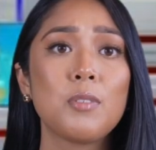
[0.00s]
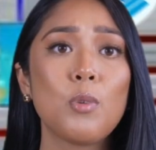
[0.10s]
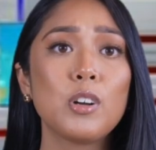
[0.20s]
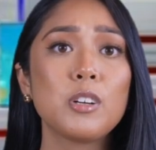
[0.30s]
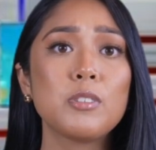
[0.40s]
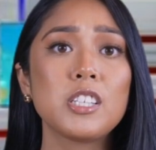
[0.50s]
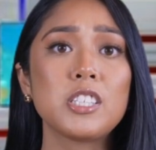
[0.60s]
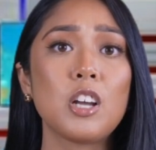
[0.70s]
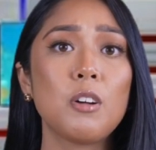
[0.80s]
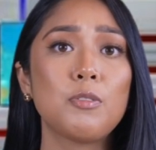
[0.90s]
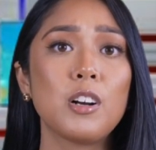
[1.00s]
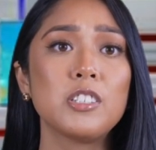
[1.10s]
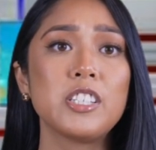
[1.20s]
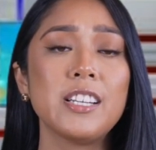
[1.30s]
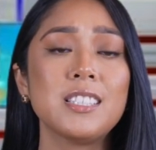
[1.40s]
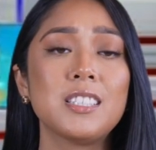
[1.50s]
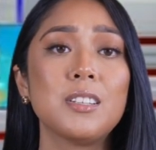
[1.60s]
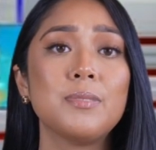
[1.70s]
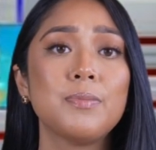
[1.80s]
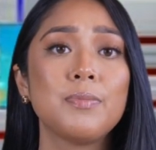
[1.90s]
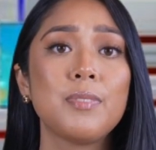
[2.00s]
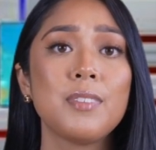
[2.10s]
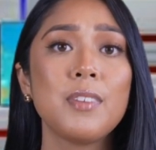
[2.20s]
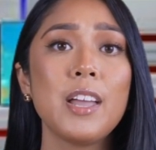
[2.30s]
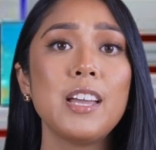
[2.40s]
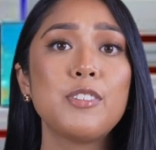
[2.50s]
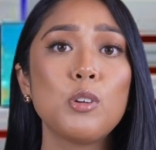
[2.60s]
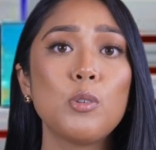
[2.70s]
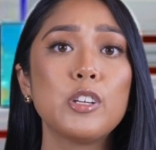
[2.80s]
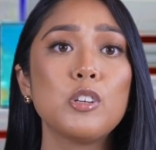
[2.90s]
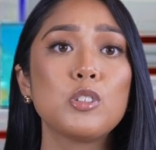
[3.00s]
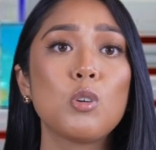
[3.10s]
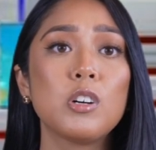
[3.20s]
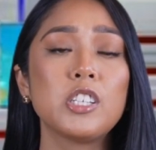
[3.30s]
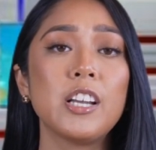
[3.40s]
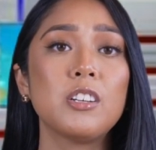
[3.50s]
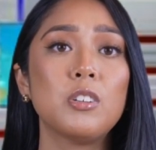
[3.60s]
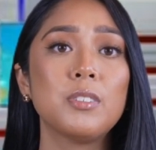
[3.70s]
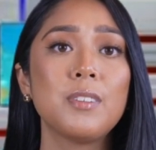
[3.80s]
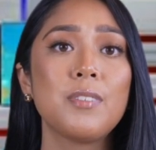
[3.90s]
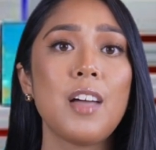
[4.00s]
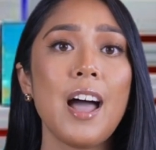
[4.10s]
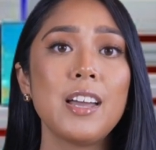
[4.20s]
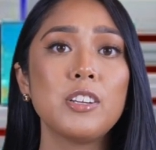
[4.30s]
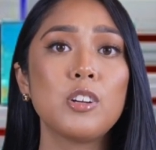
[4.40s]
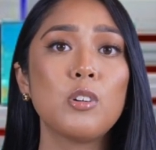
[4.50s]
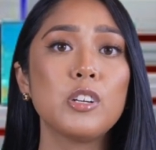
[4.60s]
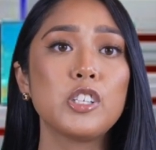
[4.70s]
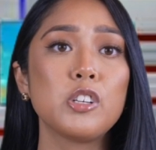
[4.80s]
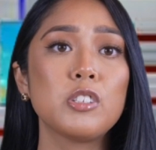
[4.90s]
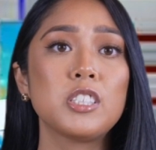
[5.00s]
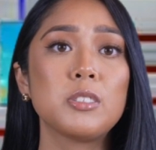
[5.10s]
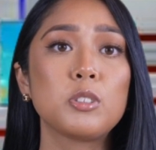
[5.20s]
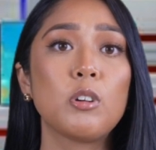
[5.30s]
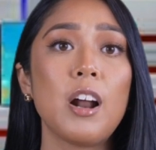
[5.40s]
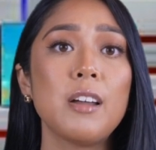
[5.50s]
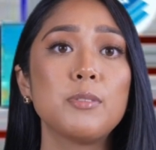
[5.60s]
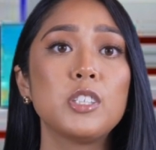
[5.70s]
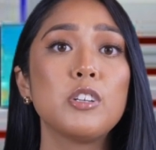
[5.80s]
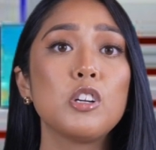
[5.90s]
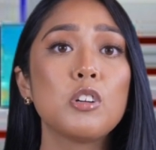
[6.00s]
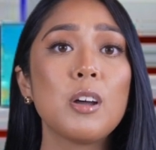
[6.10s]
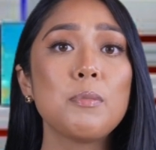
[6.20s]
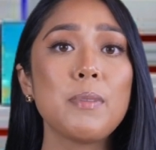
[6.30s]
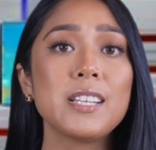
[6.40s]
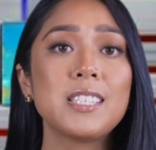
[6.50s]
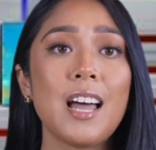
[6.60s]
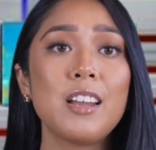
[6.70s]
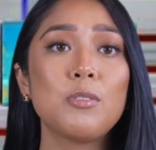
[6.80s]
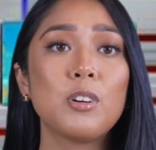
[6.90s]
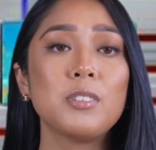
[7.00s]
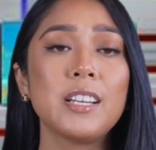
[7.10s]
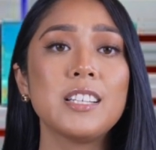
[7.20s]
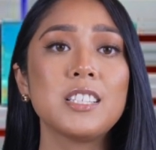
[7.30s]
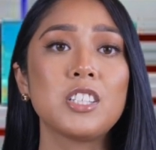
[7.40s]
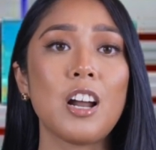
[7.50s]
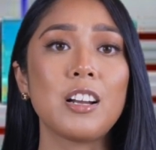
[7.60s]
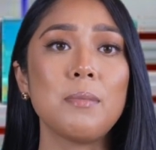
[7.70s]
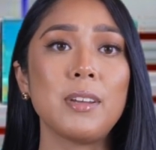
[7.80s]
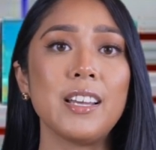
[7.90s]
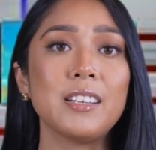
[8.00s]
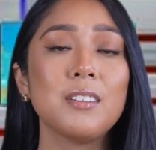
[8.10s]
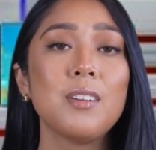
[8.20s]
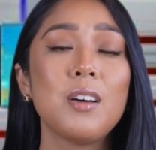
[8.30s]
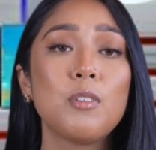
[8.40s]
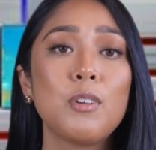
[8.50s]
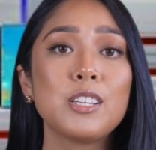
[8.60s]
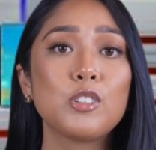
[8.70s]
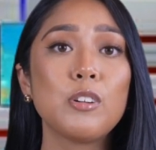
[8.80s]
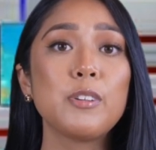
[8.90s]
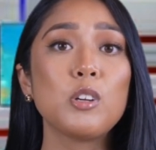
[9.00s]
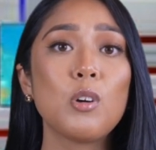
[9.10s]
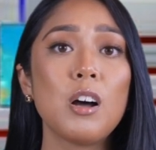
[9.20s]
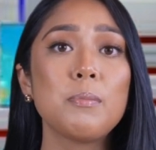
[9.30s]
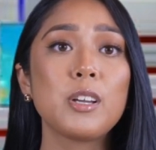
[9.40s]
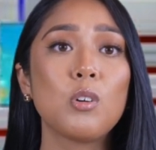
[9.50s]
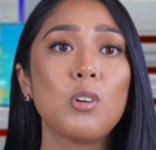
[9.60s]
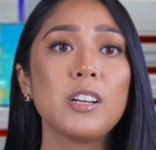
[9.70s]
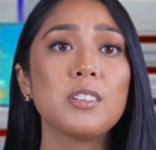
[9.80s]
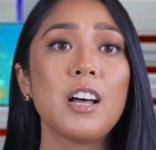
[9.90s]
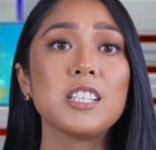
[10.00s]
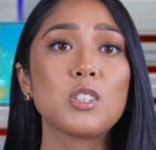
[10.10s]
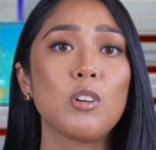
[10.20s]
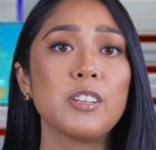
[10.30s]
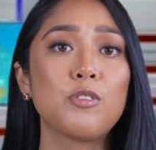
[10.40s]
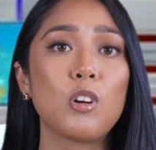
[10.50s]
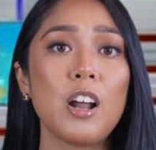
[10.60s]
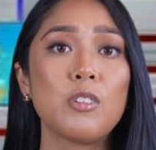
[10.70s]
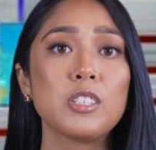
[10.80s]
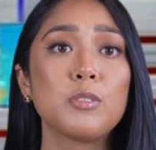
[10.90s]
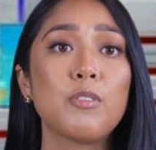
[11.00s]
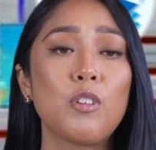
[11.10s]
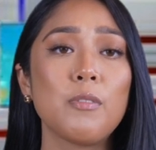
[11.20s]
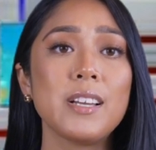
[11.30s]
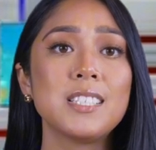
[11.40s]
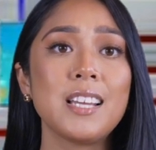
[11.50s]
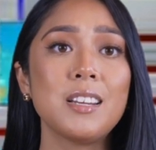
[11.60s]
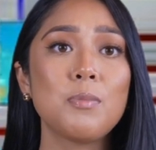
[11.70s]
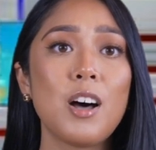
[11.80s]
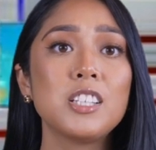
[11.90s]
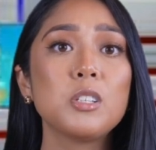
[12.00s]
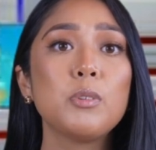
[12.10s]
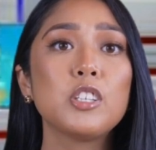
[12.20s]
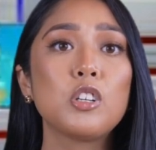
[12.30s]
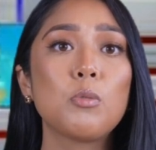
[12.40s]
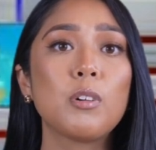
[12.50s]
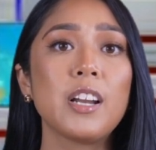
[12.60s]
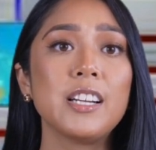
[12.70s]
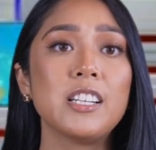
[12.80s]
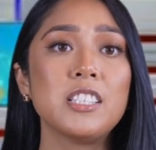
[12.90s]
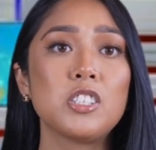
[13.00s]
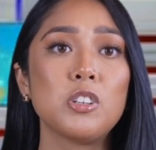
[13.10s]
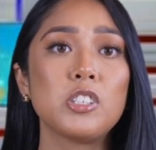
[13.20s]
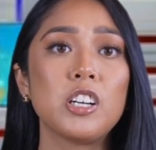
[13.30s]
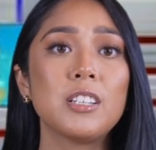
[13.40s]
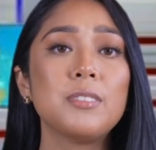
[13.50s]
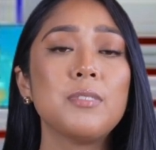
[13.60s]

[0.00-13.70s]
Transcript: Welcome to Stock Pro Gist. If you are new to our channel, I encourage you to subscribe so you don't miss out of our latest stock update. Let's review Omni Coin last 24 hours performance and possibly do predict its future.